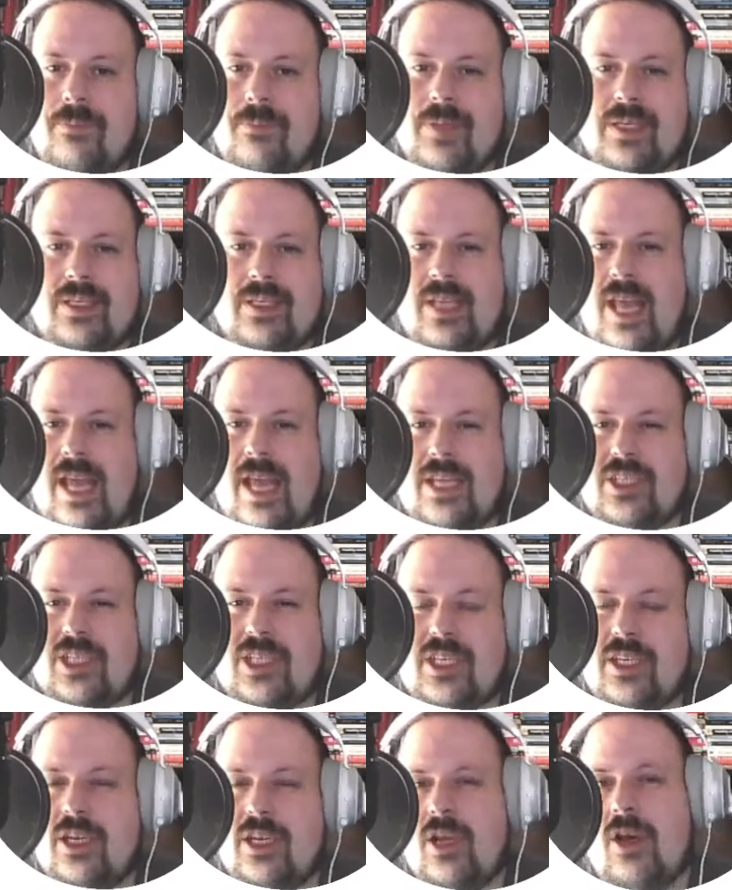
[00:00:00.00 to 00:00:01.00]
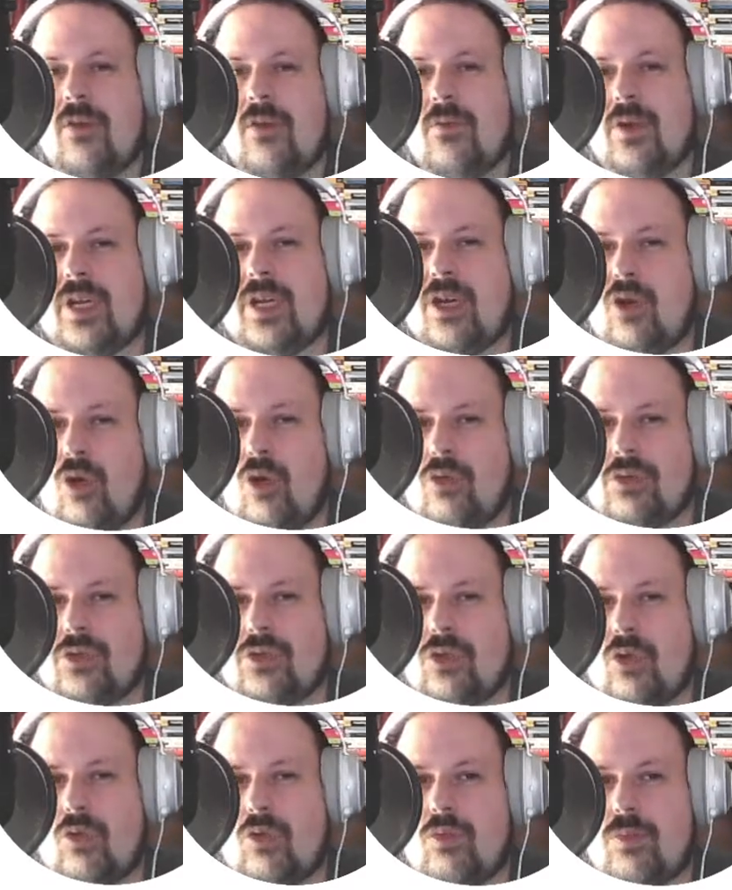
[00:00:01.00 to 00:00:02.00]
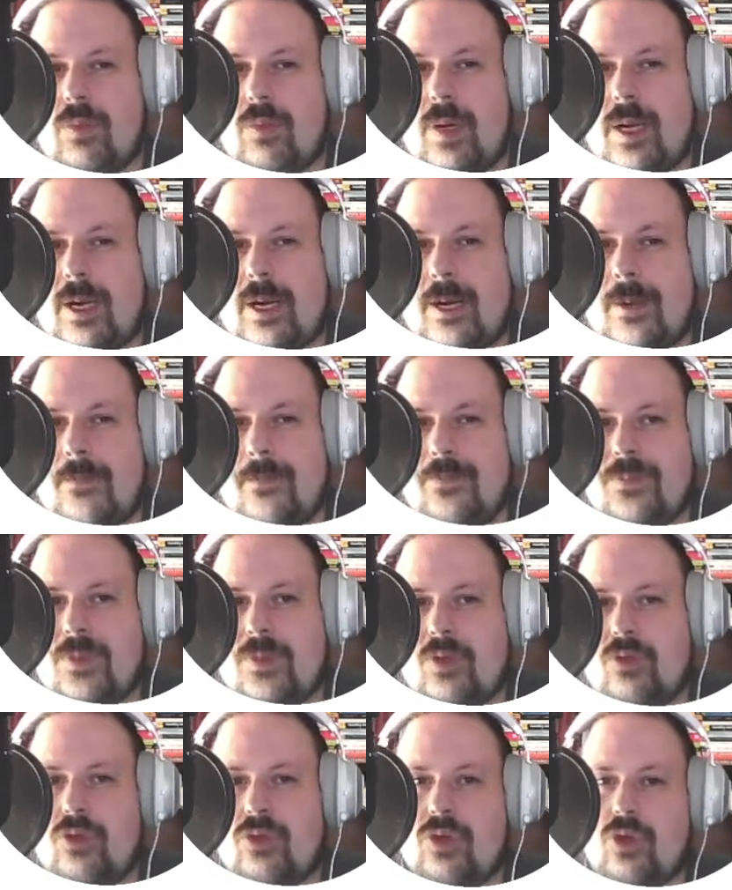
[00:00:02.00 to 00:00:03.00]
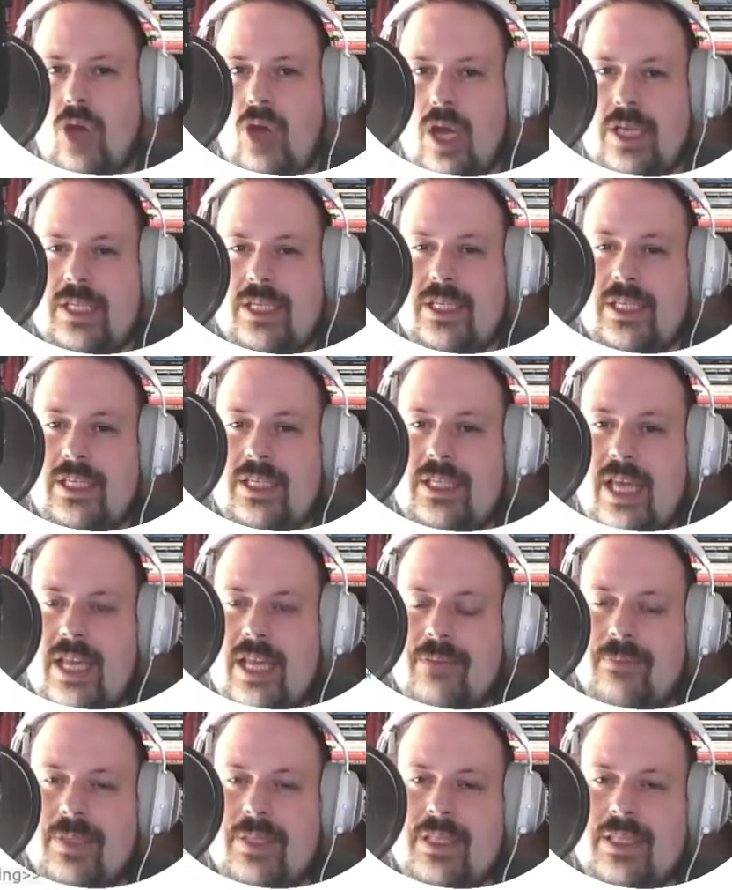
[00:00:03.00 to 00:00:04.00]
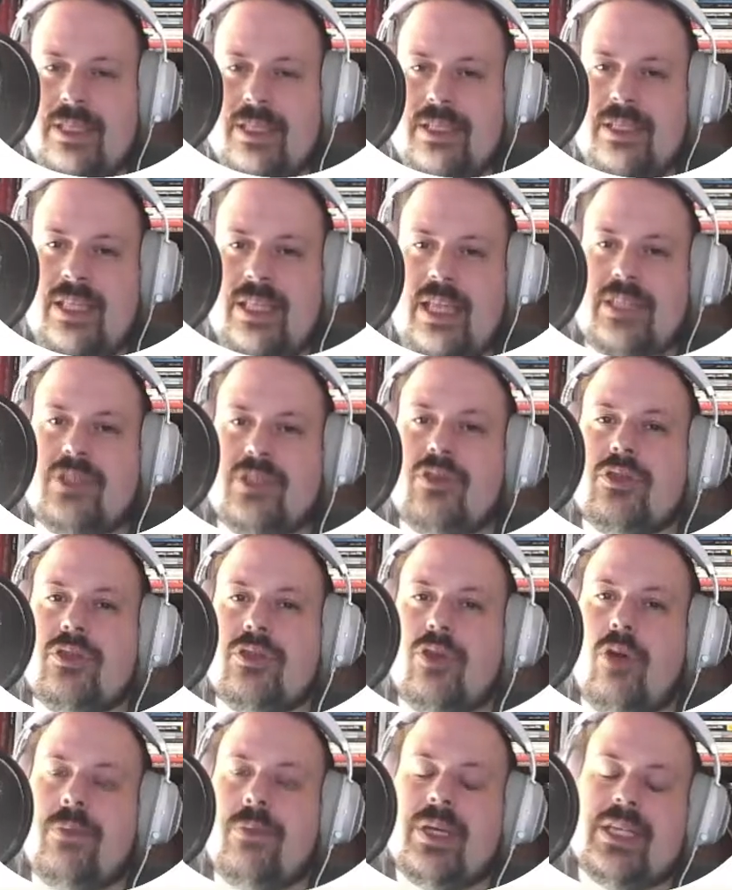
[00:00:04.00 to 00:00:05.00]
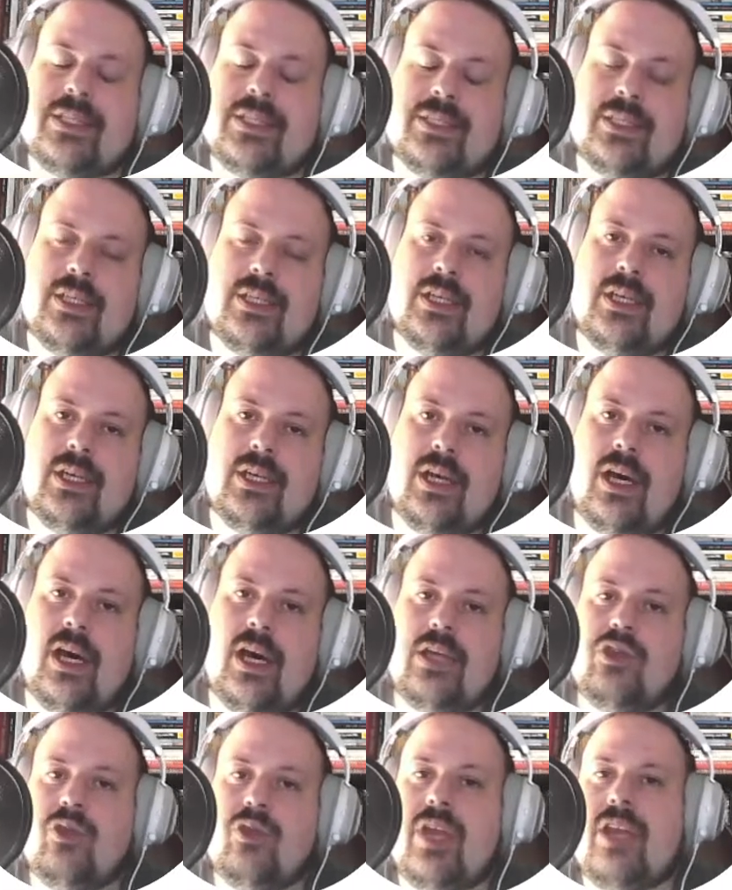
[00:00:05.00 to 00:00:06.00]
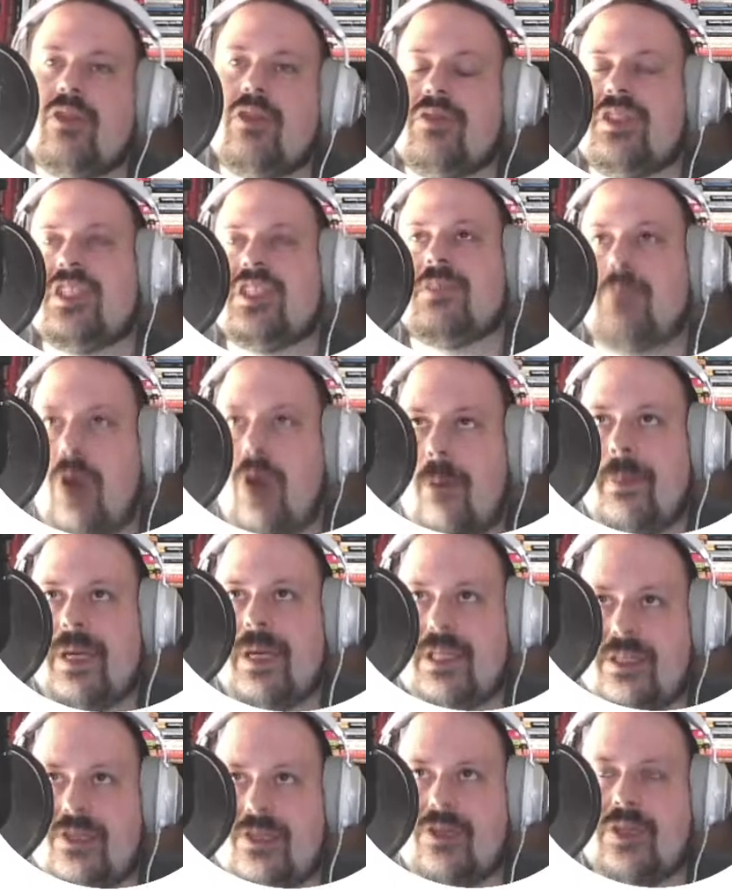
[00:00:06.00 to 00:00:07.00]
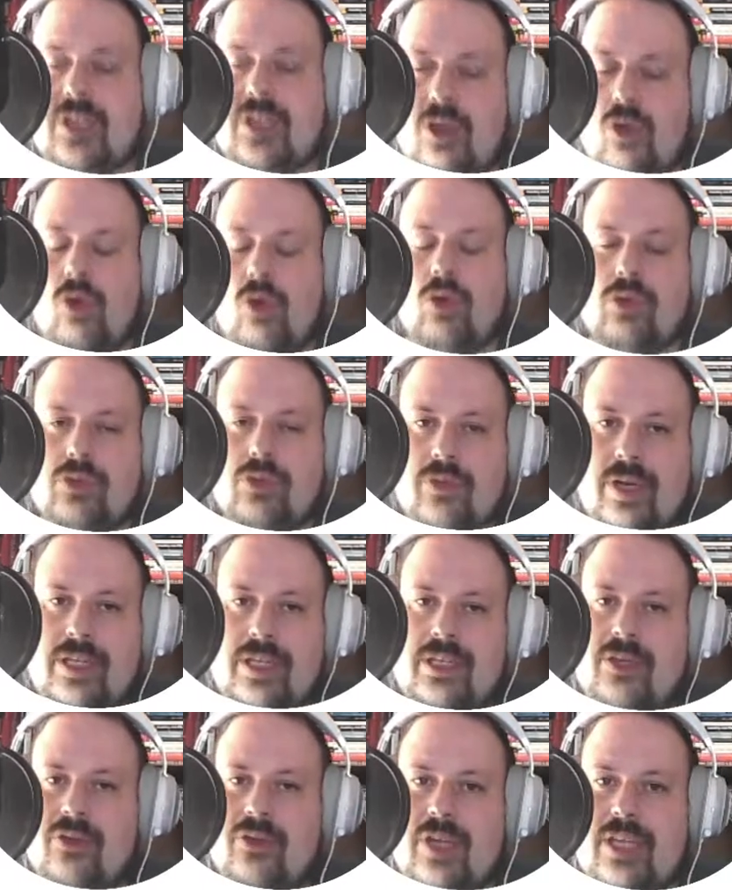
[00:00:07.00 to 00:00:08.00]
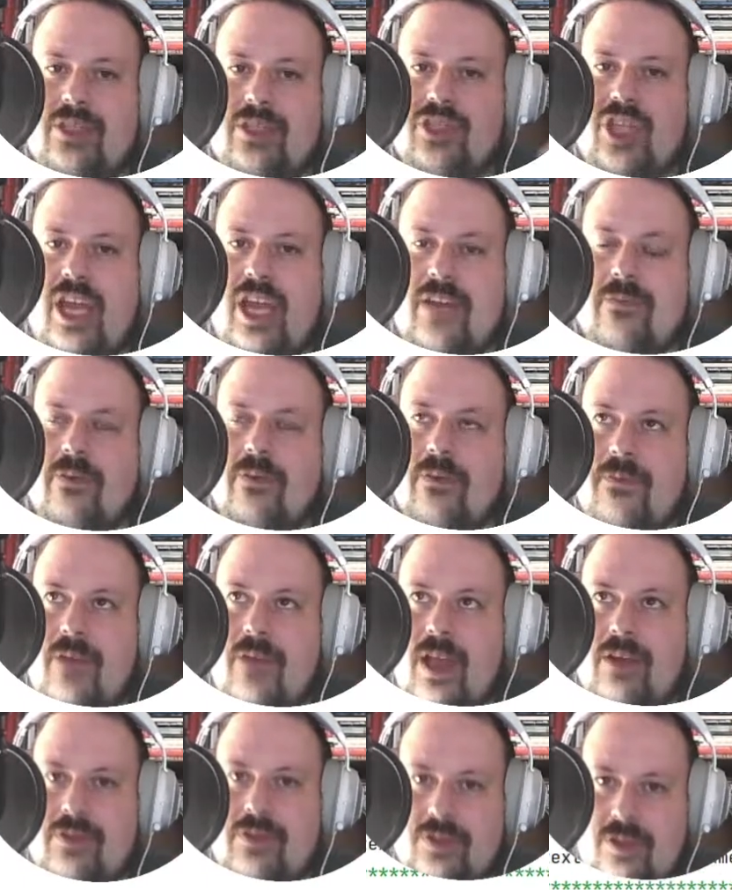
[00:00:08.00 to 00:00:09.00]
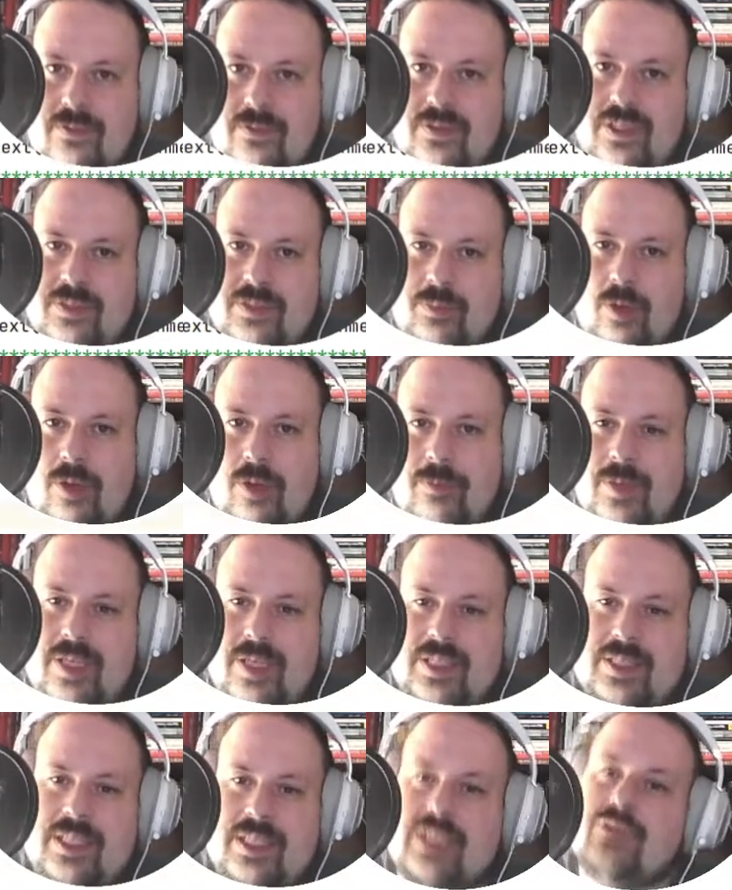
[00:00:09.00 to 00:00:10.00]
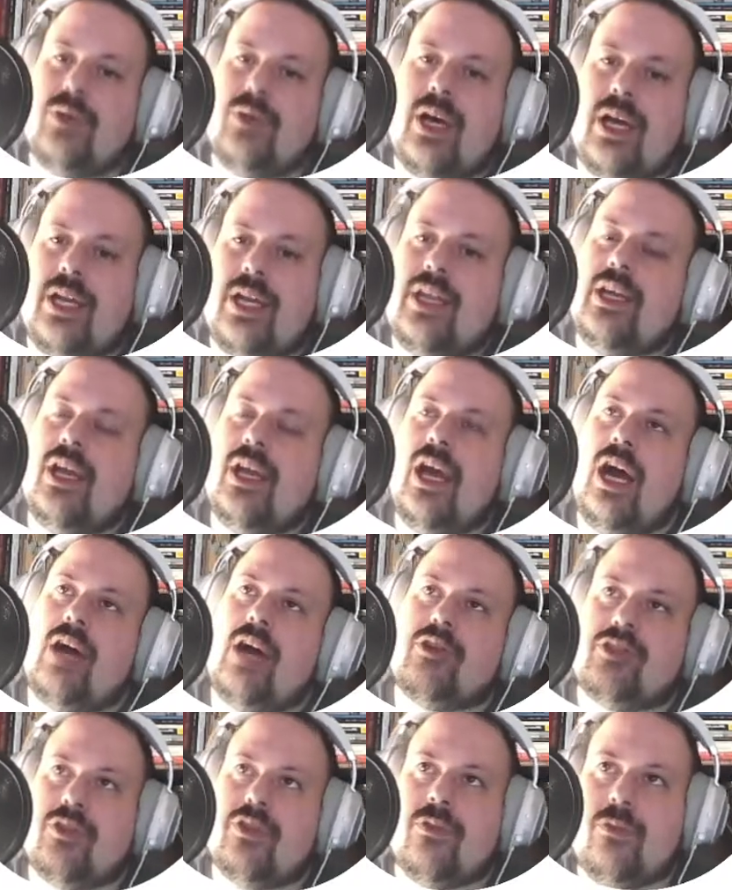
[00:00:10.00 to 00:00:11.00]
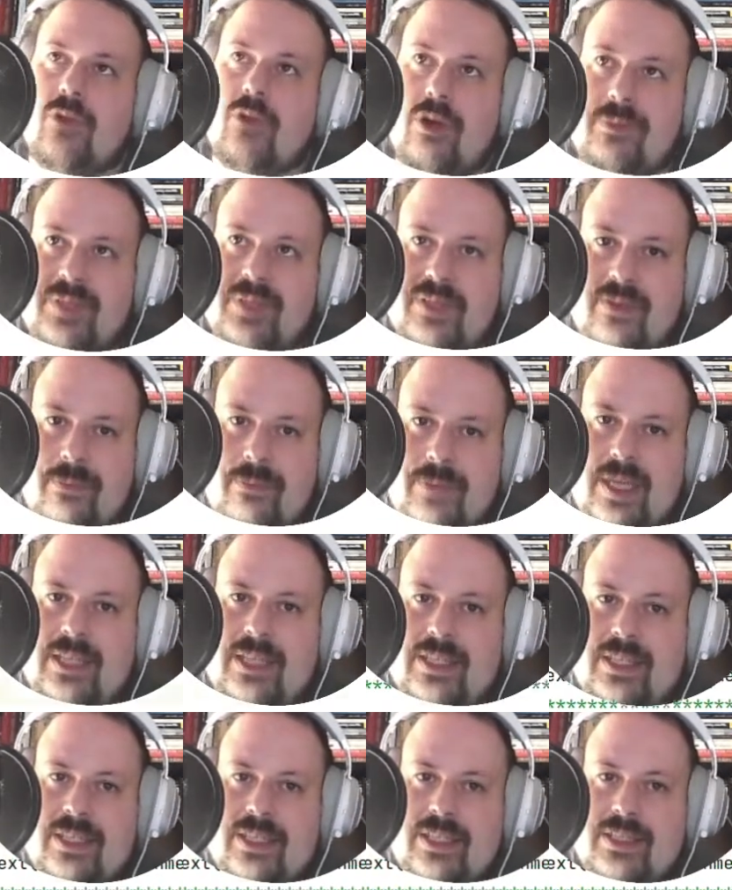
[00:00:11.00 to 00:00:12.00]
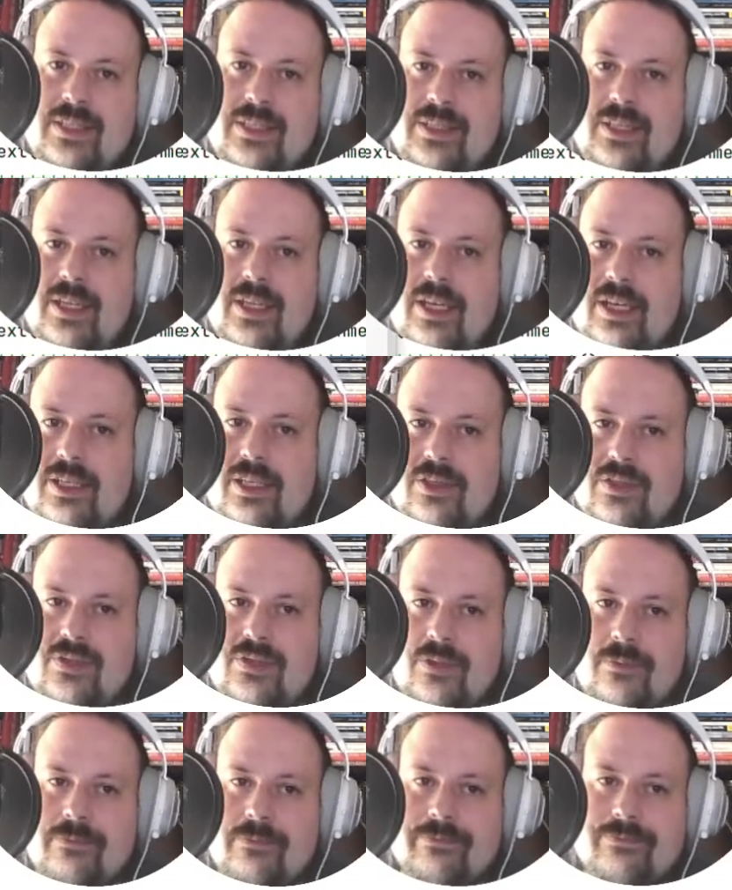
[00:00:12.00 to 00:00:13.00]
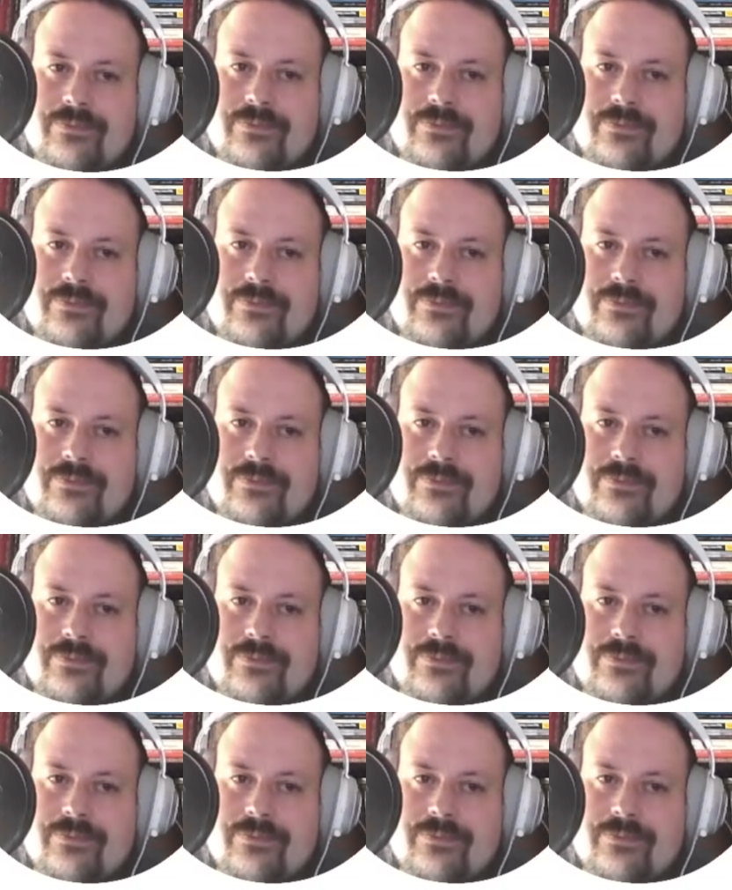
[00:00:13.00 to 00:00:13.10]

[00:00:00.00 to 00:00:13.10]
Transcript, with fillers: But actually, for the console, um, you do not need that, but the, that's good to know because uh, you can use these properties on the code, right? And you can check for values of these properties. That's why also for observability, it is uh, useful.